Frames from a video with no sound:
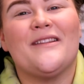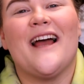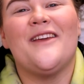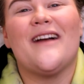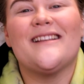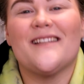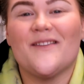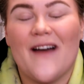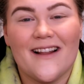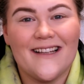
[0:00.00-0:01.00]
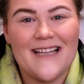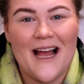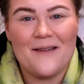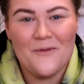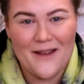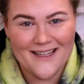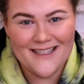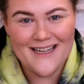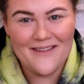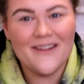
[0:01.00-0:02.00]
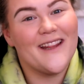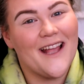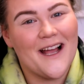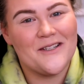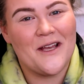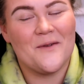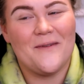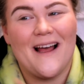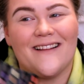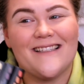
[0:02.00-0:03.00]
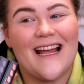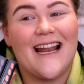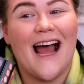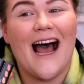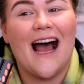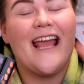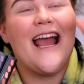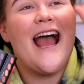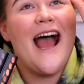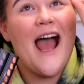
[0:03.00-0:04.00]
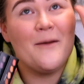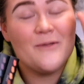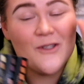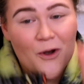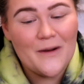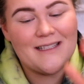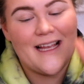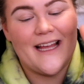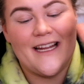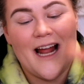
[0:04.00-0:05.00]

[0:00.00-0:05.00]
with that, you guys, it's finally time we get to dive into the eyeshadow eyeshadow palettes and I am so excited.